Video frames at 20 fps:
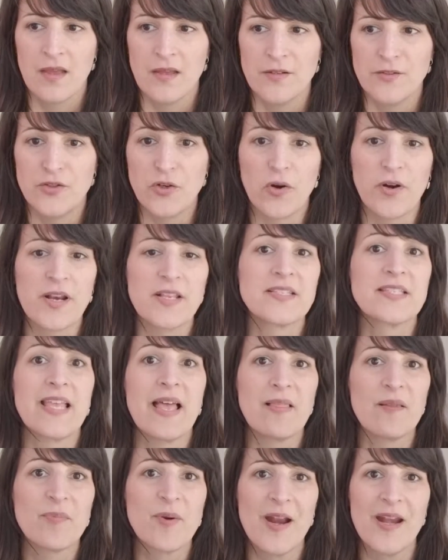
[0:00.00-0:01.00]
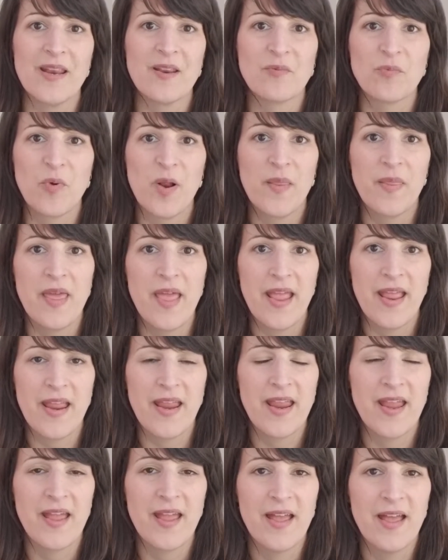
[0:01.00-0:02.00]
Jordan celebrated when
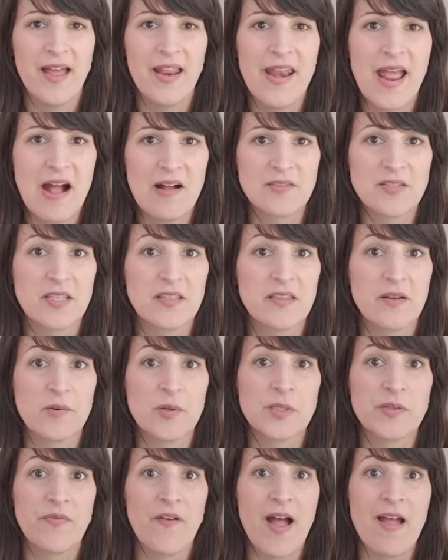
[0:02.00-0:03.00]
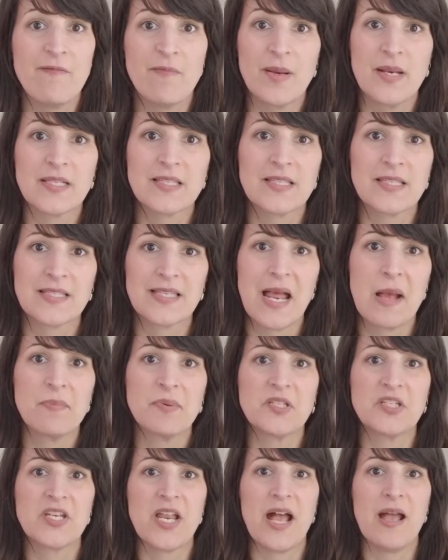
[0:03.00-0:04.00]
they announced that there was 5 minutes of
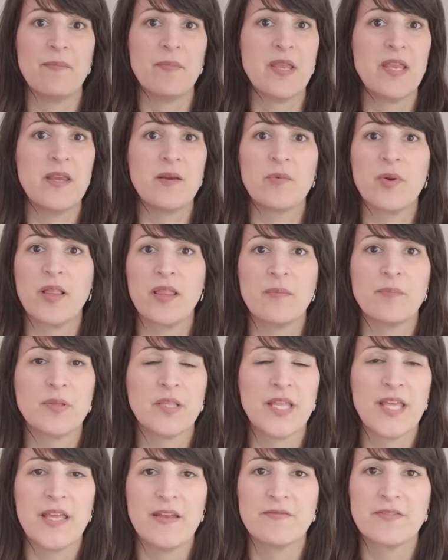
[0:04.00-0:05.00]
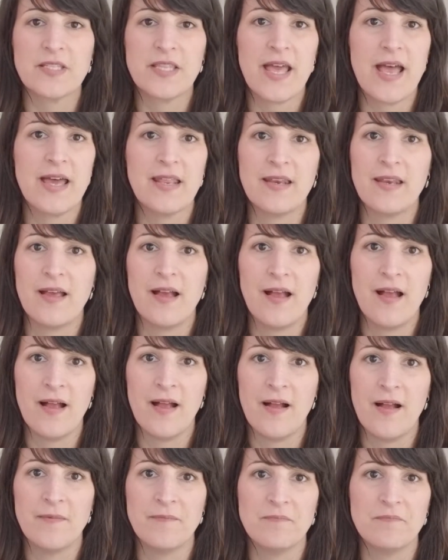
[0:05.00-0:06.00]
stoppage time. He really believed that
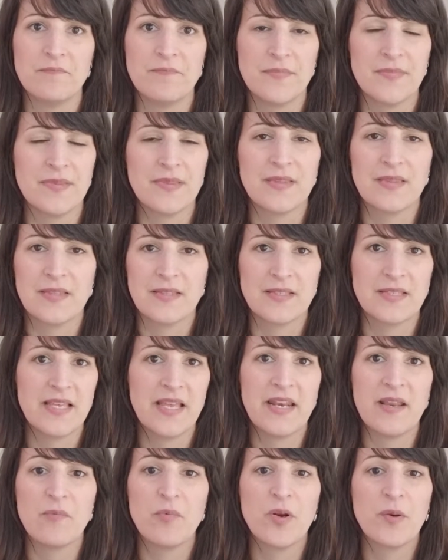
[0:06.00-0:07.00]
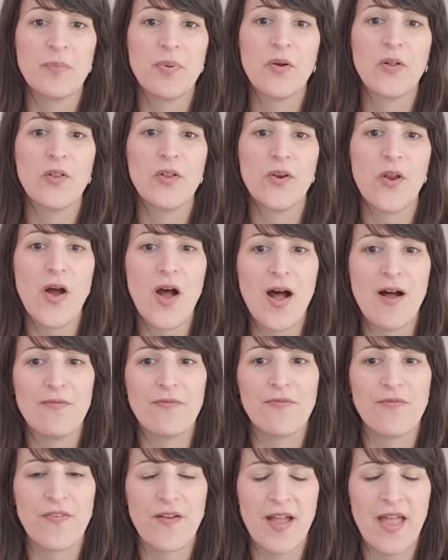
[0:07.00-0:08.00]
City would pull it
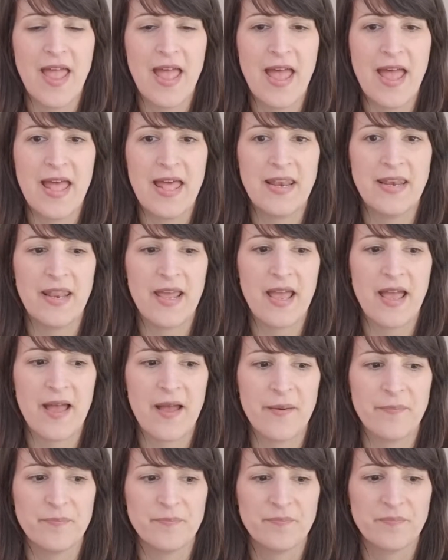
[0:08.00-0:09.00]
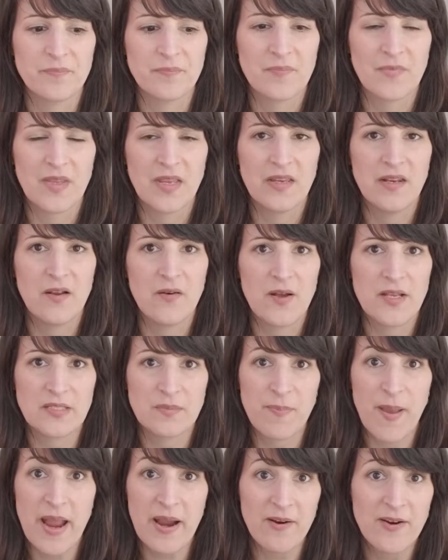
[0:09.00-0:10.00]
off. And as
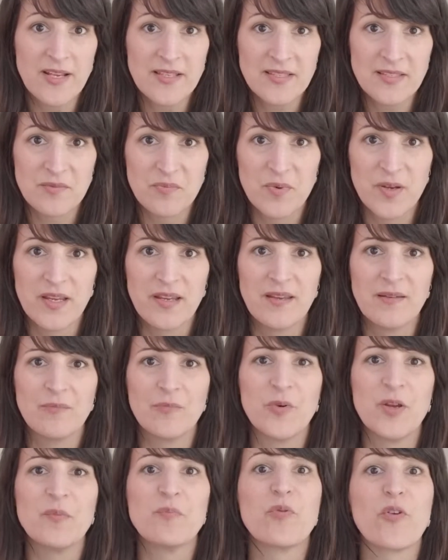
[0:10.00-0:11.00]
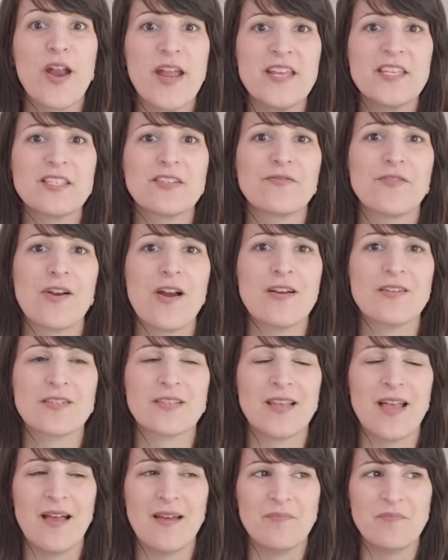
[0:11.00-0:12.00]
parents, we braced for our
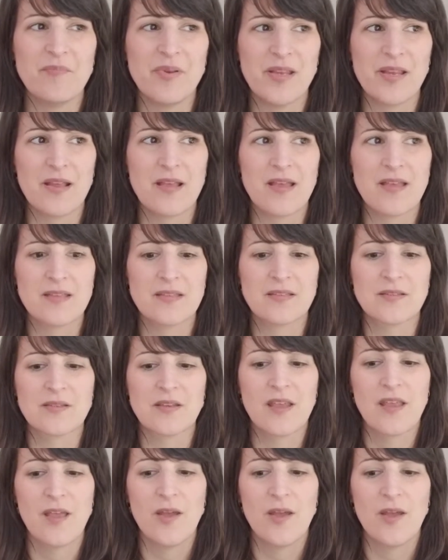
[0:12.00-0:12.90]
son because